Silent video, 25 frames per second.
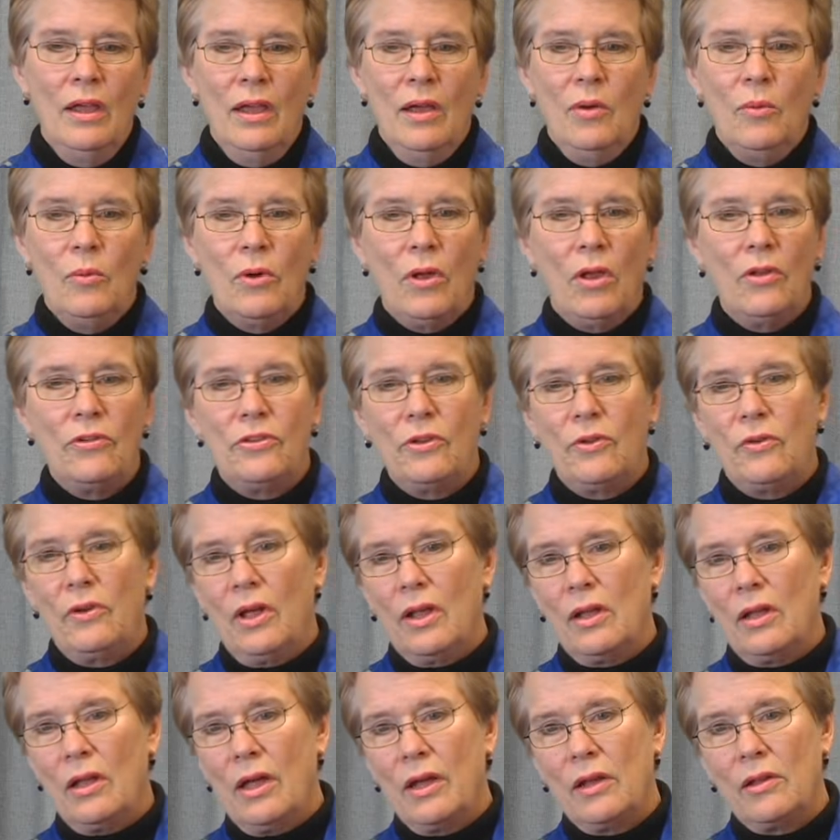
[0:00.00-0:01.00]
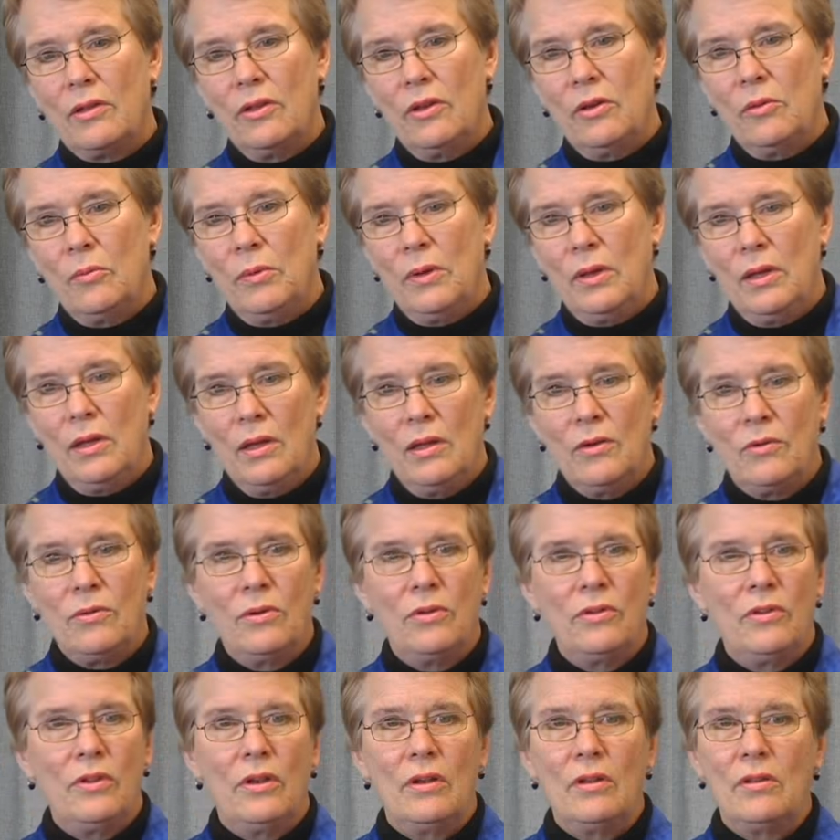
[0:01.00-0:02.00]
We're also not likely to be
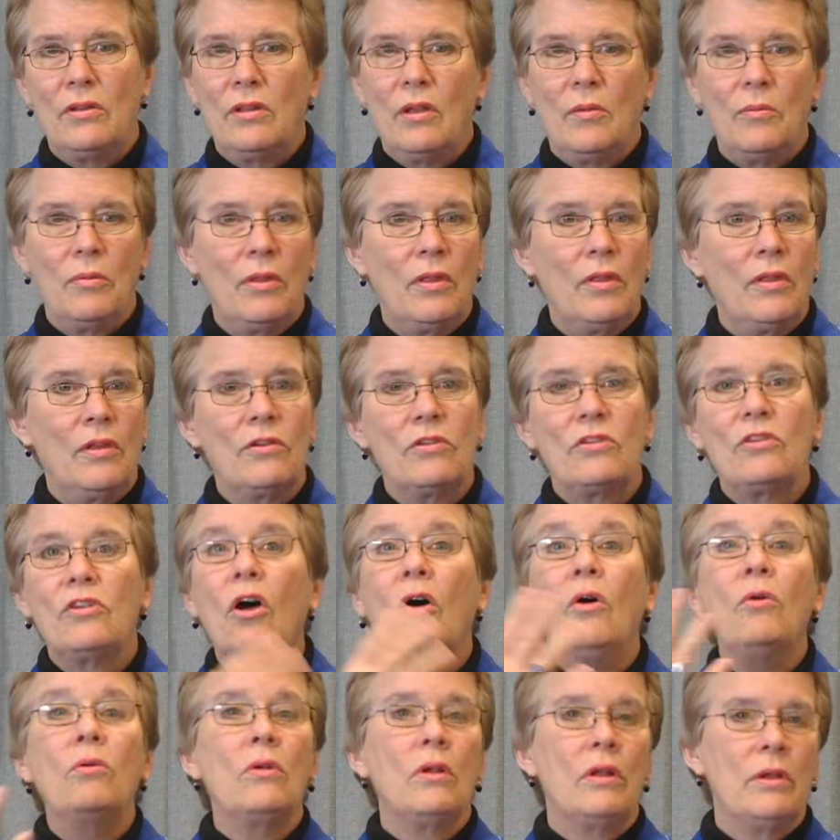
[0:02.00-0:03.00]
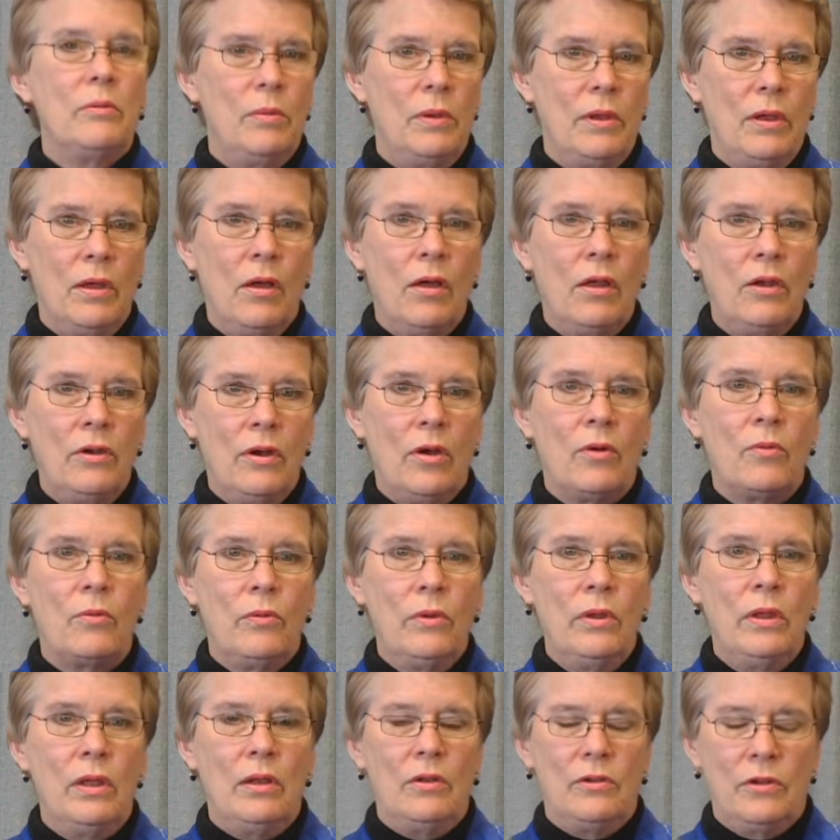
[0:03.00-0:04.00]
interested in something that's totally beyond our
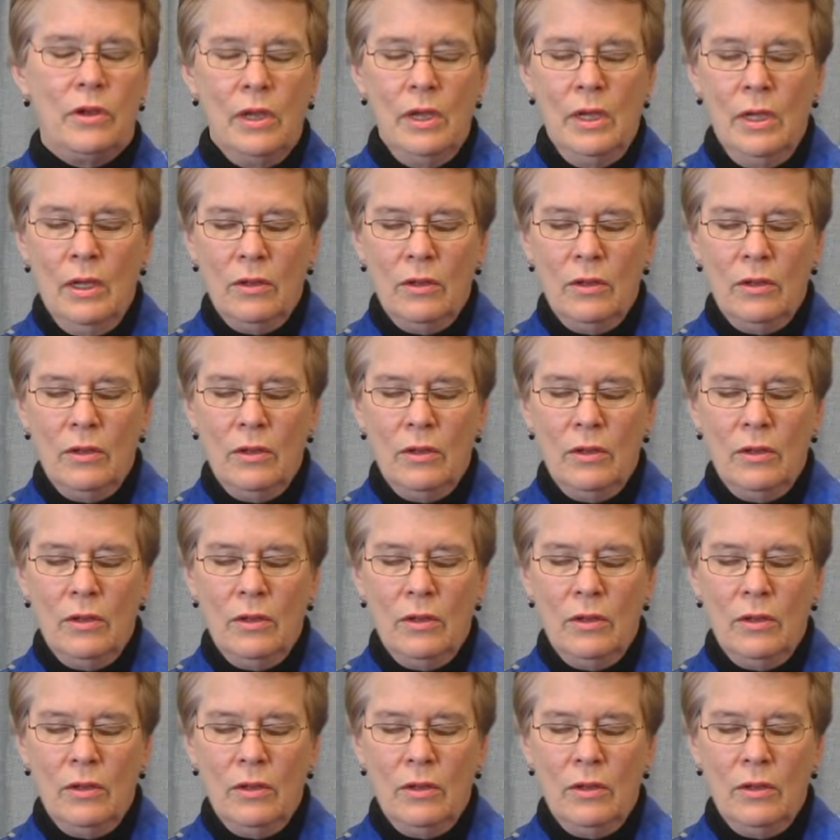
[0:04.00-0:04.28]
reach.